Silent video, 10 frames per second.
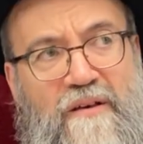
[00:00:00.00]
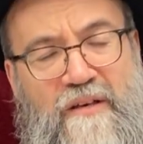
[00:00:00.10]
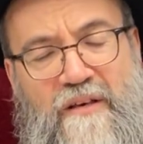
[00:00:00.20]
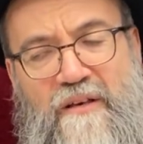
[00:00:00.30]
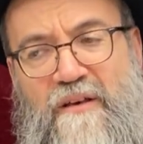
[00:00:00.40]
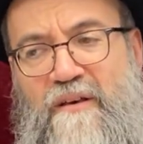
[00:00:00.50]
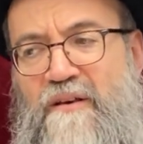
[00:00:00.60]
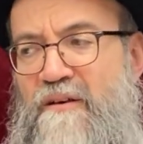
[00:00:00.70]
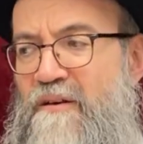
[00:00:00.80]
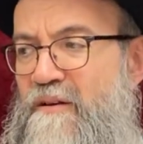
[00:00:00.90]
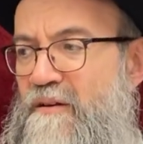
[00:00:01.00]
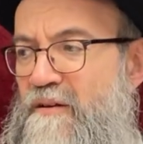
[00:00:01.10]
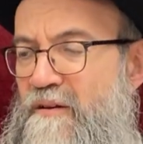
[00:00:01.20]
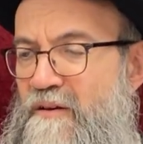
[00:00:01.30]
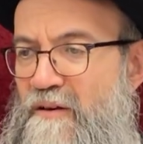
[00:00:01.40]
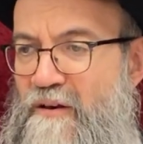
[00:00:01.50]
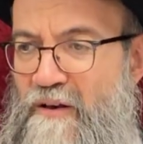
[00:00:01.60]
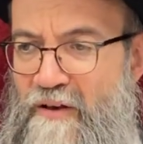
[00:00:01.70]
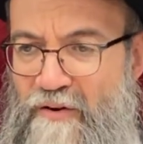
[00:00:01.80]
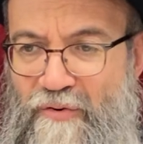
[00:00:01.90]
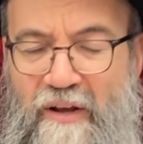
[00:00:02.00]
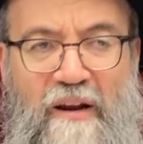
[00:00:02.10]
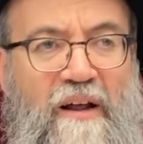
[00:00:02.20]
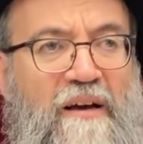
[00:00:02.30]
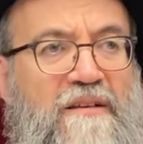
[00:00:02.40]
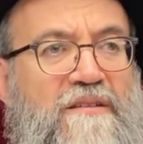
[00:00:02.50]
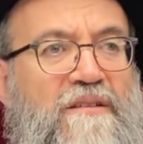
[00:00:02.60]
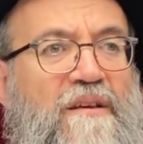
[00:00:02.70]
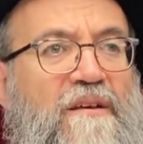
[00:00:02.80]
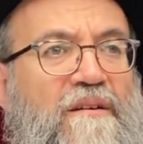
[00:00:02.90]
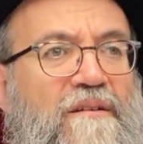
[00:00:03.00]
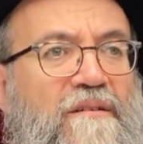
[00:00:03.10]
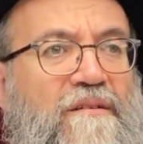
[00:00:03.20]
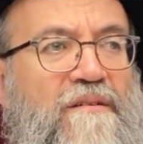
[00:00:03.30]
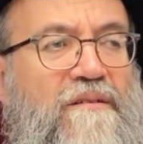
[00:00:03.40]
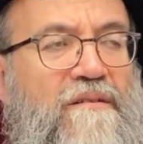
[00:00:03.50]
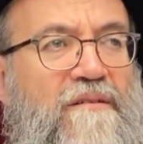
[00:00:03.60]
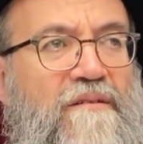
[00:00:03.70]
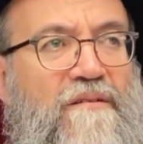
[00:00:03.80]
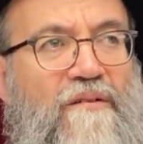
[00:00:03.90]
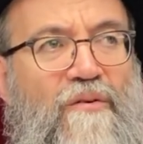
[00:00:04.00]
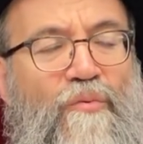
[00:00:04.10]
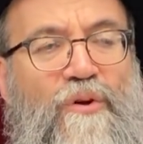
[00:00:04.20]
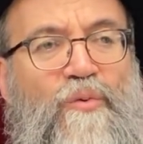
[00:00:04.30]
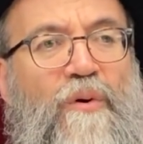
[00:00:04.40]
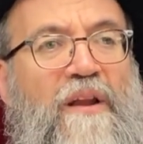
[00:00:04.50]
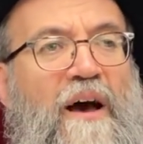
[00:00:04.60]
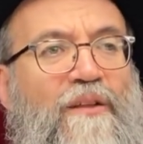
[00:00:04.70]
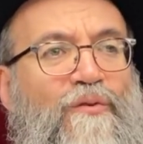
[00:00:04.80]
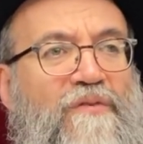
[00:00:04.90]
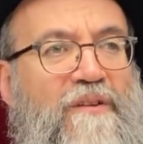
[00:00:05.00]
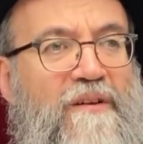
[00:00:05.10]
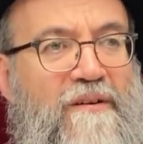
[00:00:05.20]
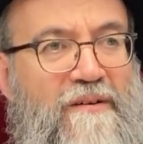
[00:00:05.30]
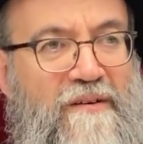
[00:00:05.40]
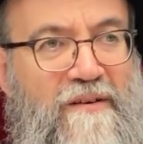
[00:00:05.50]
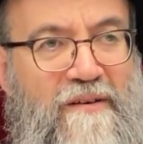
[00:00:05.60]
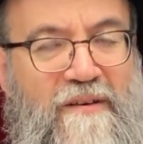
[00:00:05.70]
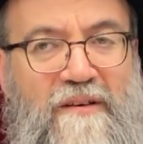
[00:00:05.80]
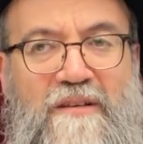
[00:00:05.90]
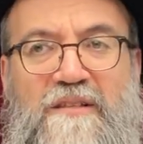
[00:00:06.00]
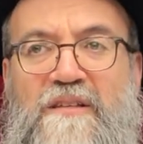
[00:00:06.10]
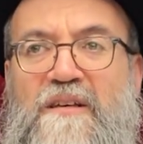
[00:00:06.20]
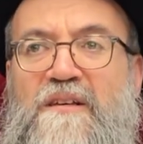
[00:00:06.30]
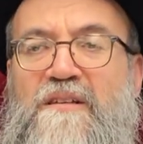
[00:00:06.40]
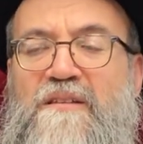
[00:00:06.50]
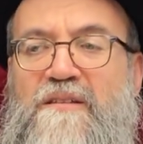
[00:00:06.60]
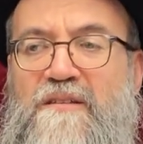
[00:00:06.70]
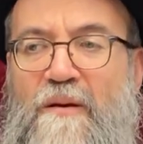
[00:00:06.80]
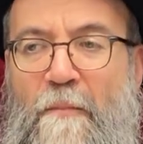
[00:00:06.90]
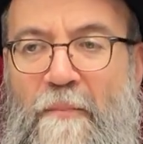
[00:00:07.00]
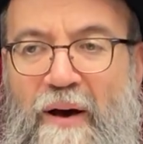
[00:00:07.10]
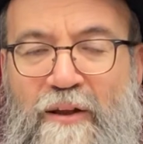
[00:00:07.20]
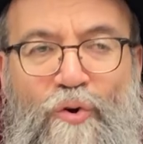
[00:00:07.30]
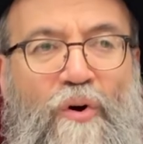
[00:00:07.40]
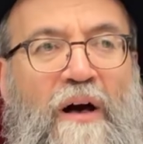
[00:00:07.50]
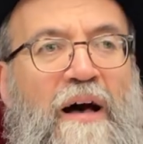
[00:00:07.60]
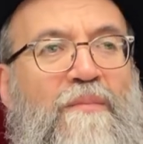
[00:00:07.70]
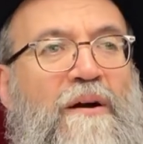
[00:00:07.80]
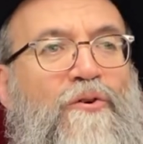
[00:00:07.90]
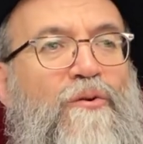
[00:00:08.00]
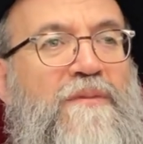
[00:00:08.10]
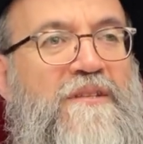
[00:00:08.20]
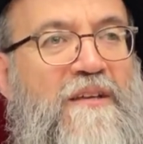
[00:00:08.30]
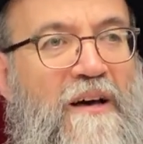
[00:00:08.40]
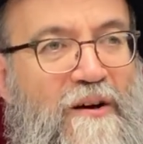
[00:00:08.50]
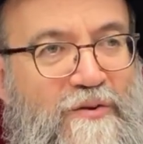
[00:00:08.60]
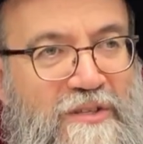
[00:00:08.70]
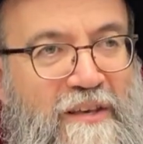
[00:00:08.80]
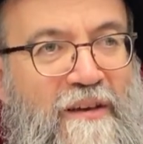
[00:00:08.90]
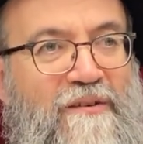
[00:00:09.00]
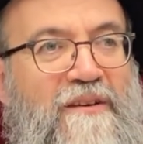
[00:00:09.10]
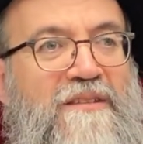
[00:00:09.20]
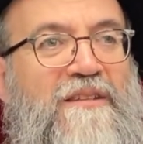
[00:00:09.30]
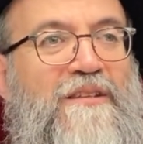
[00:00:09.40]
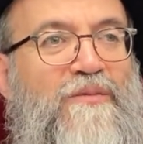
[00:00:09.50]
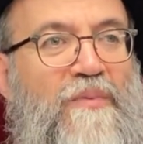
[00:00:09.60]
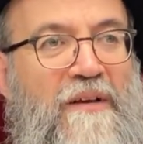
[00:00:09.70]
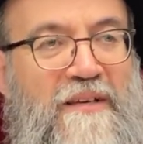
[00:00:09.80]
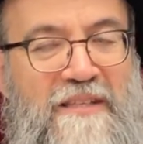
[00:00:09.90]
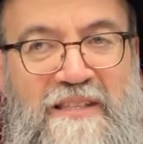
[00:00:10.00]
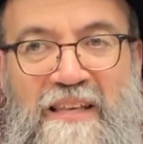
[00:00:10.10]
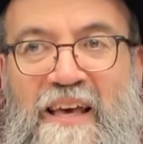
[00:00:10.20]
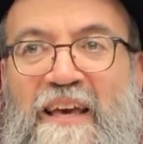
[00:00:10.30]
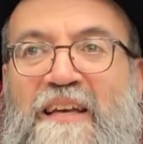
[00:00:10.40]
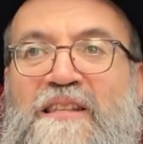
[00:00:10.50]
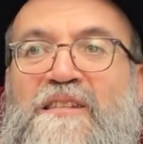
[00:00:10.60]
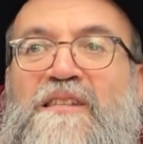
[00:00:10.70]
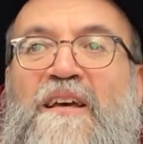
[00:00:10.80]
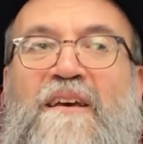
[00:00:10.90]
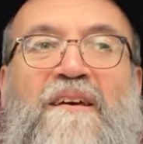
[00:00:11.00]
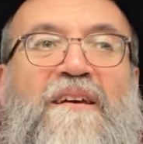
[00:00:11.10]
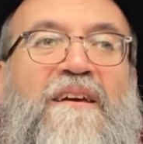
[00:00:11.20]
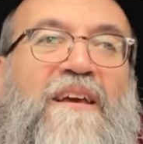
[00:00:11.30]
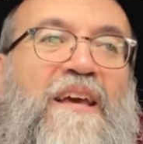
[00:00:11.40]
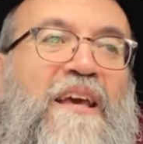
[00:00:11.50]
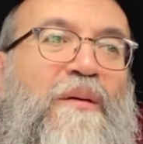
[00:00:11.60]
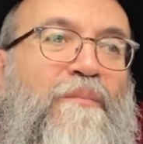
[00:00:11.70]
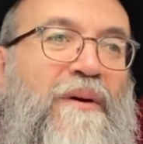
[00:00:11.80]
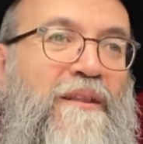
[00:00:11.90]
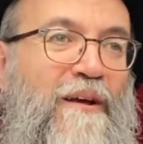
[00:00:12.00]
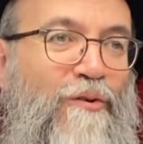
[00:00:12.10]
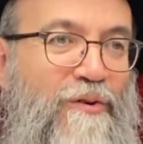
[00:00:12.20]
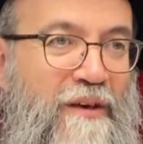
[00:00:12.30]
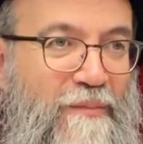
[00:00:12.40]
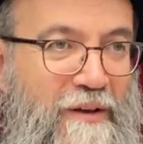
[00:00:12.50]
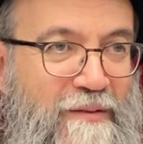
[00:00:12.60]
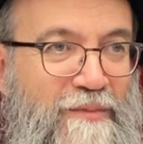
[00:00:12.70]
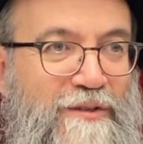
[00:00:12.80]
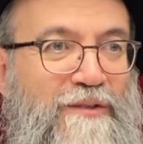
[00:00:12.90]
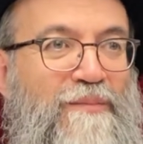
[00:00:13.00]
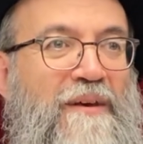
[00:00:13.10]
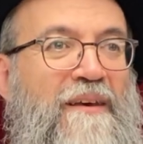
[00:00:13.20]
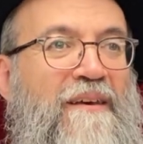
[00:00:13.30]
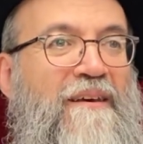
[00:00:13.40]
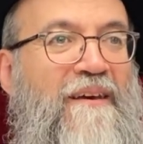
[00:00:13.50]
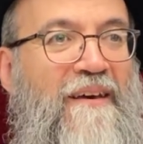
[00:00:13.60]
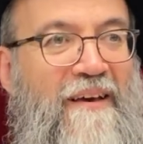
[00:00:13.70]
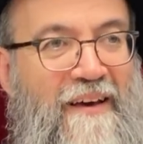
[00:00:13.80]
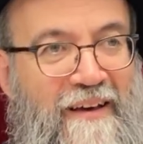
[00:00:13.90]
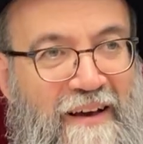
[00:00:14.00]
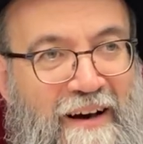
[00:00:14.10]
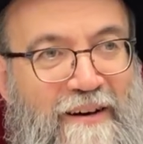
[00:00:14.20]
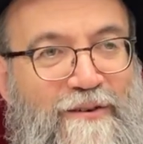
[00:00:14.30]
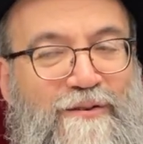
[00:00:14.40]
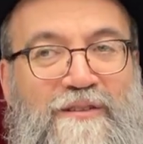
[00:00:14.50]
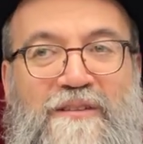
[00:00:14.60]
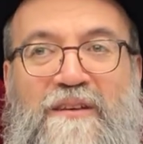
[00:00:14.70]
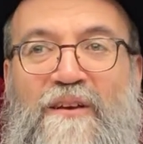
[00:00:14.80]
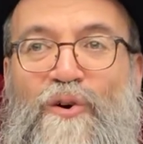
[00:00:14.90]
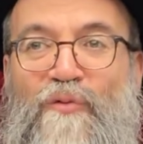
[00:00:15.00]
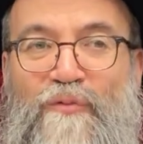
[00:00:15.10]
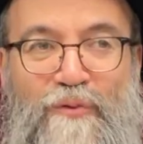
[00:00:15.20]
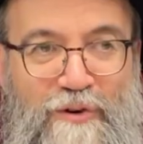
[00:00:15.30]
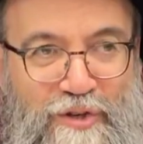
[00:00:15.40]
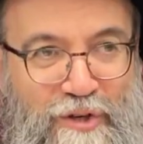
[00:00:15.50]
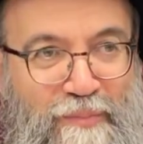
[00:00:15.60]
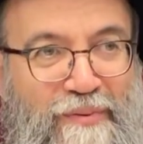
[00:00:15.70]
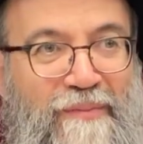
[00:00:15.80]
he realized what went on over there, he says, "Man nora hamakom hazeh, how scary is this place? Ein ze ki im bet Elokim." It must be a house of worship.